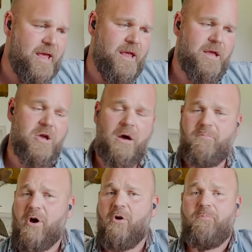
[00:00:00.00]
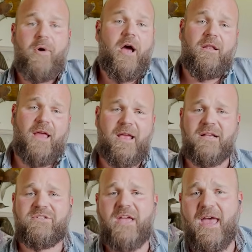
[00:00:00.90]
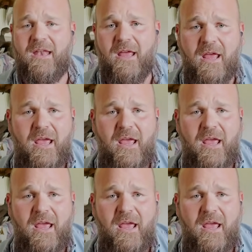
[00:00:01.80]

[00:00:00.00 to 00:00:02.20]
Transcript: a gumbo, but like I said,